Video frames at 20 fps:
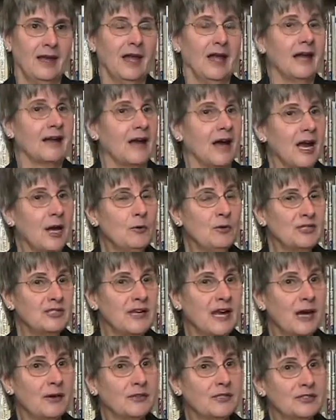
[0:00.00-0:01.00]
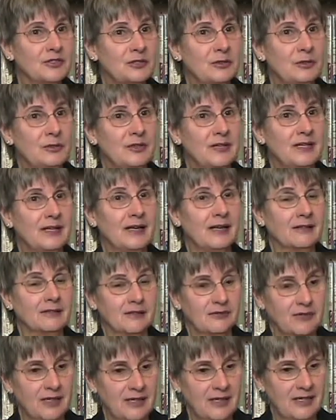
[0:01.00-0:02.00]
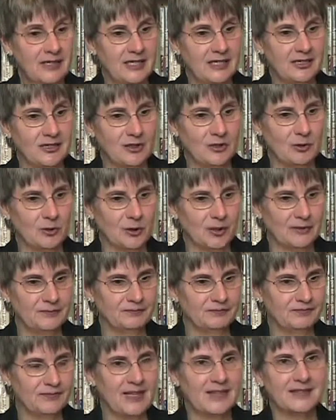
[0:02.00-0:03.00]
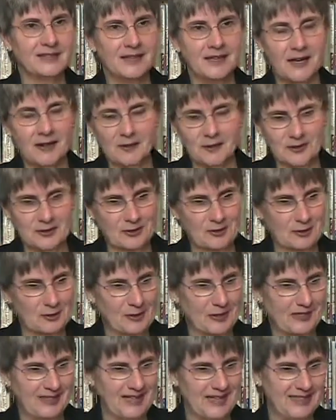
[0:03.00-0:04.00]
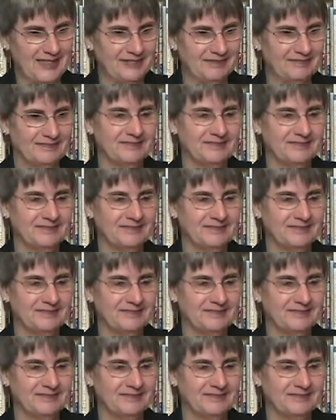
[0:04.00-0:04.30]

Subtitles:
And I was now a student at Yale Divinity School. That's another storyline.